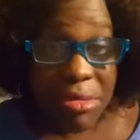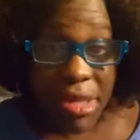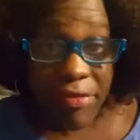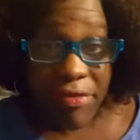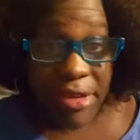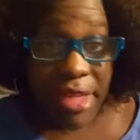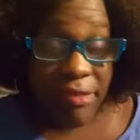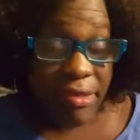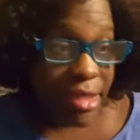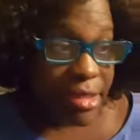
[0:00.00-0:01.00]
ultimate
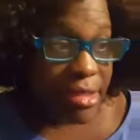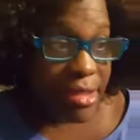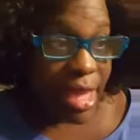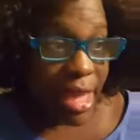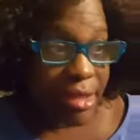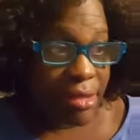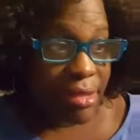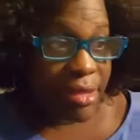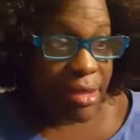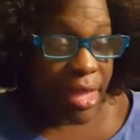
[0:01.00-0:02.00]
forgiveness that
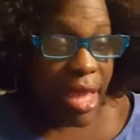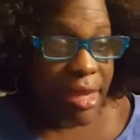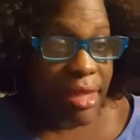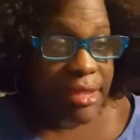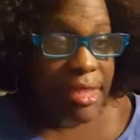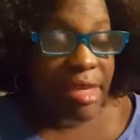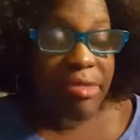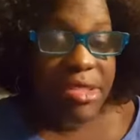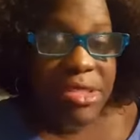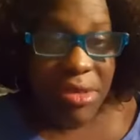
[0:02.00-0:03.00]
is
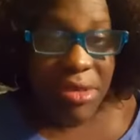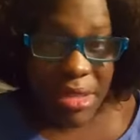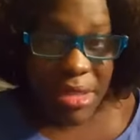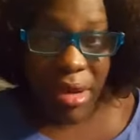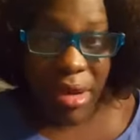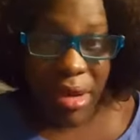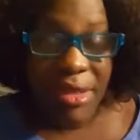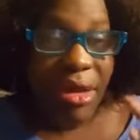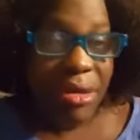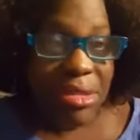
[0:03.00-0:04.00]
given to us
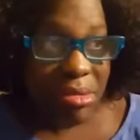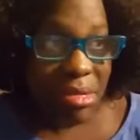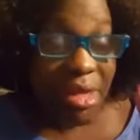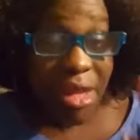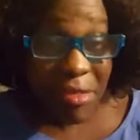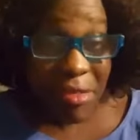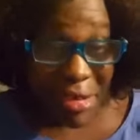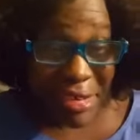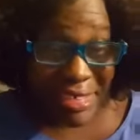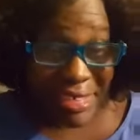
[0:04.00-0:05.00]
by the ultimate
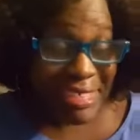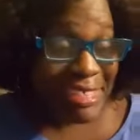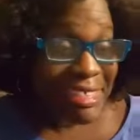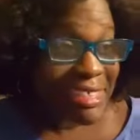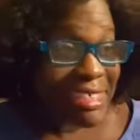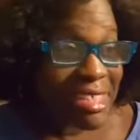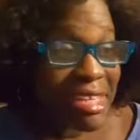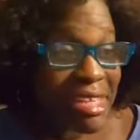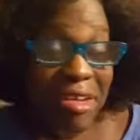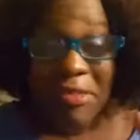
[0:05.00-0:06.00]
lover,
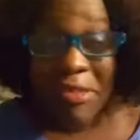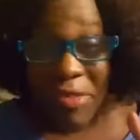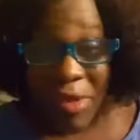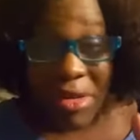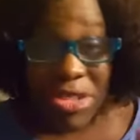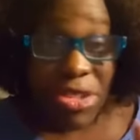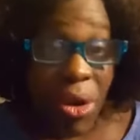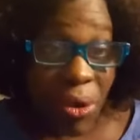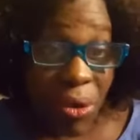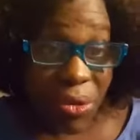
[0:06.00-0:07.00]
the lover of our
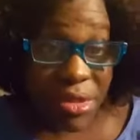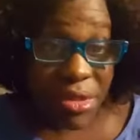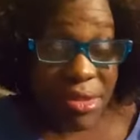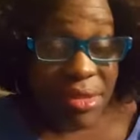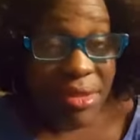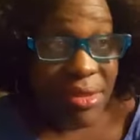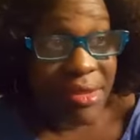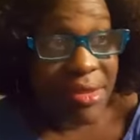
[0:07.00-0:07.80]
souls.